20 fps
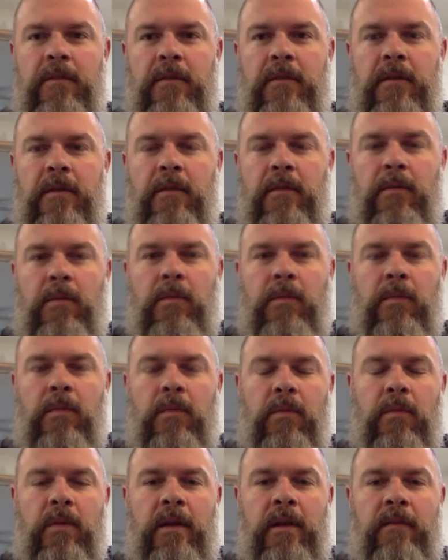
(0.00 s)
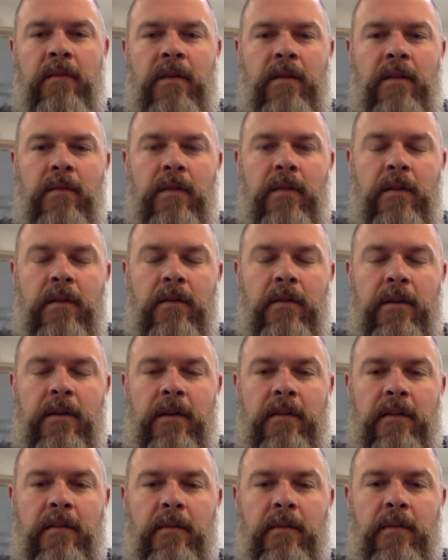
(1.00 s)
know, whenever I look
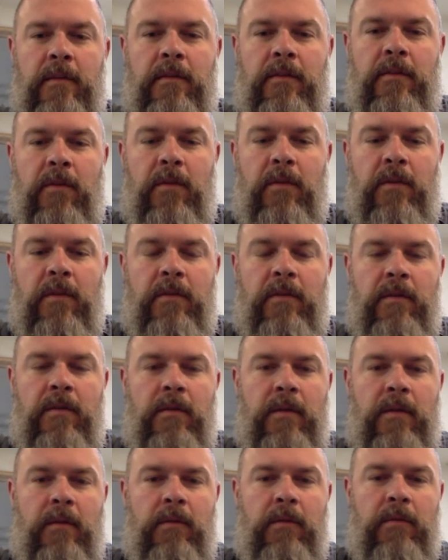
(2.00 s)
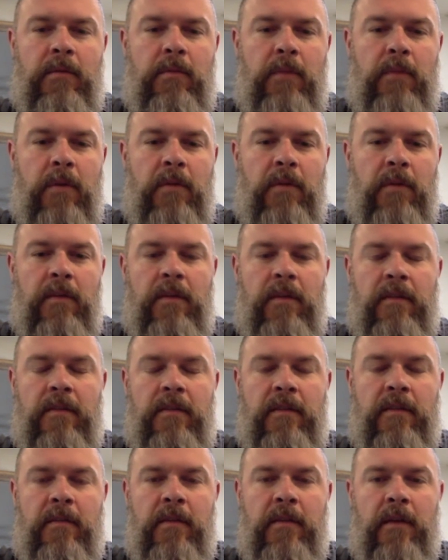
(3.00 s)
at some of the stories, you know, like with Moses and
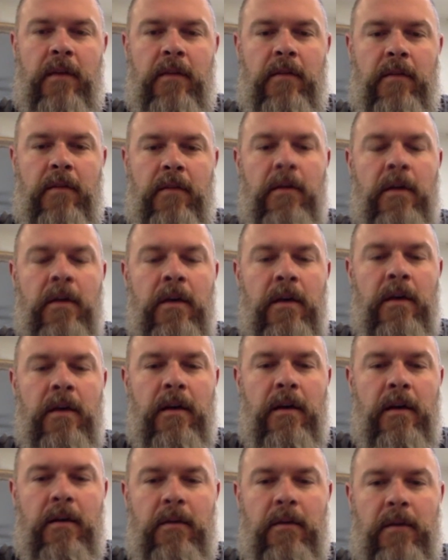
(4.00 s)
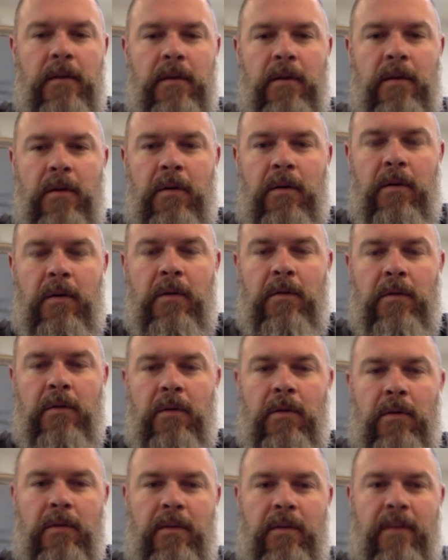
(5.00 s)
some of the other, you know,
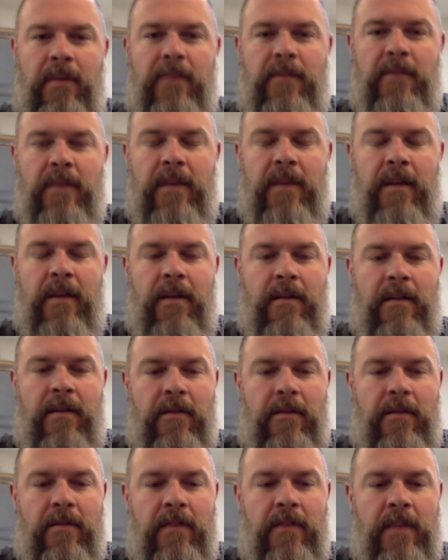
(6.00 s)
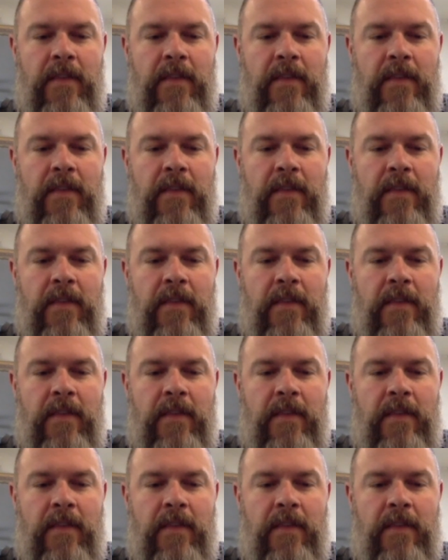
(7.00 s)
Old Testament characters,